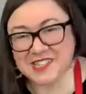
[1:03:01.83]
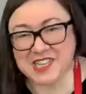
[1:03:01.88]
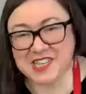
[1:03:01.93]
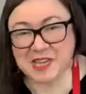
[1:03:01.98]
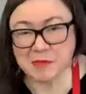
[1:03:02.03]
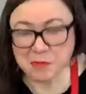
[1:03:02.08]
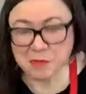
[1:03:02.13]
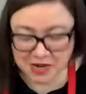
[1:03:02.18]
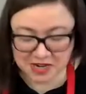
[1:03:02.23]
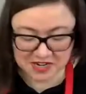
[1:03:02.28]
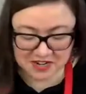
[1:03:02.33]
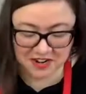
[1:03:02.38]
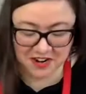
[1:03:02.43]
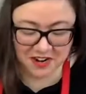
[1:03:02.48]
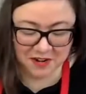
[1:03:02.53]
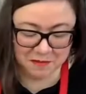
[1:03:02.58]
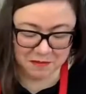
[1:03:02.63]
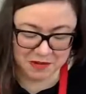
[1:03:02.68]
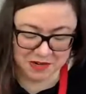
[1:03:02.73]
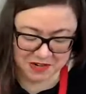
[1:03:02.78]
he might
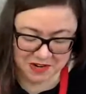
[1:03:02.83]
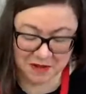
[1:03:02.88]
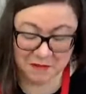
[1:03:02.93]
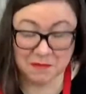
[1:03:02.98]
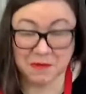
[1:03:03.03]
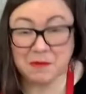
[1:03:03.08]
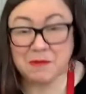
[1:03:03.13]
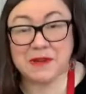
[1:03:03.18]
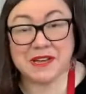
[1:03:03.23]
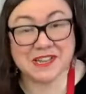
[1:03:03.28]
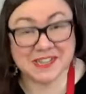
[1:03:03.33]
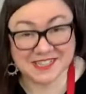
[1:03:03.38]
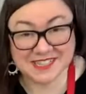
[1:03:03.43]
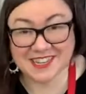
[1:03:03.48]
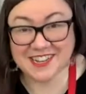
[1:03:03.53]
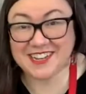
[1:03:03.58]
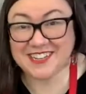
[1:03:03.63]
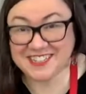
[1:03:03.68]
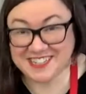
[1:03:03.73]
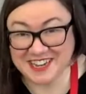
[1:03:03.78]
not have been up, but because
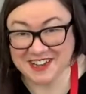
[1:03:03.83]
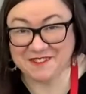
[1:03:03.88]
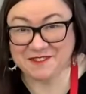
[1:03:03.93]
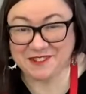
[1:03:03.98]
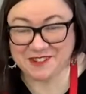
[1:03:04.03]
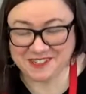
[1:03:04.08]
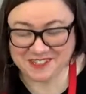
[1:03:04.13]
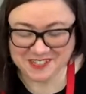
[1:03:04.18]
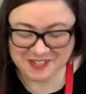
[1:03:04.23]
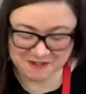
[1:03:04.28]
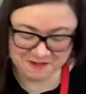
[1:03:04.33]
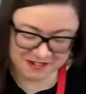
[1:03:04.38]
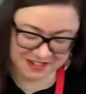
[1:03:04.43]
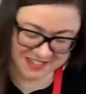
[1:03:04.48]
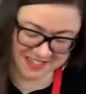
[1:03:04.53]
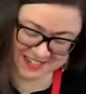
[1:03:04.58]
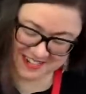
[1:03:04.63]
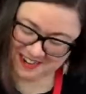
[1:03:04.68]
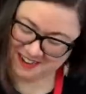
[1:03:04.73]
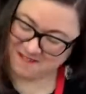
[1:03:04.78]
I definitely
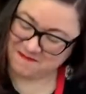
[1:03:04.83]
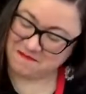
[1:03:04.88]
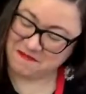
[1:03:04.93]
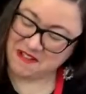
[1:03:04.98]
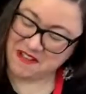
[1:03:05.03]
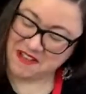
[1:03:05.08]
wasn't up.